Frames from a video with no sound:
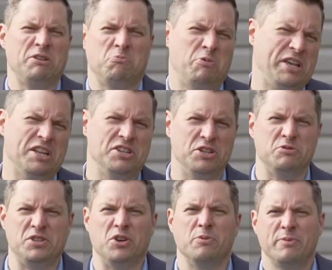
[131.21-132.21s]
we can do
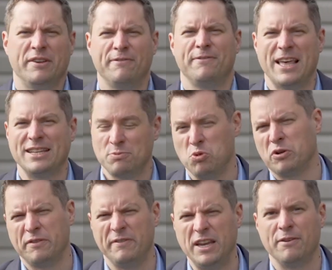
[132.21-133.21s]
Zoom if that's more
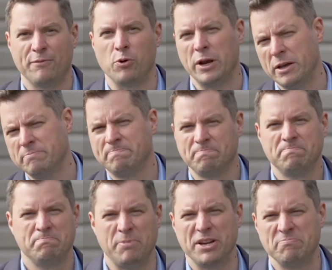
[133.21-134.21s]
convenient for you.
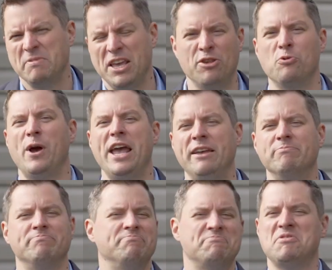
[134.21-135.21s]
But either way,
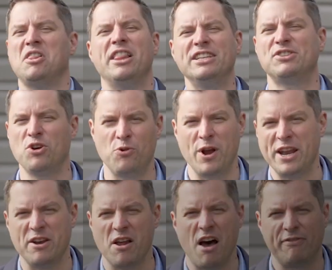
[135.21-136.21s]
let's go
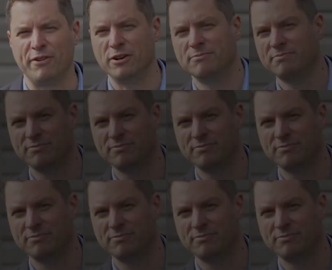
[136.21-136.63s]
write an offer.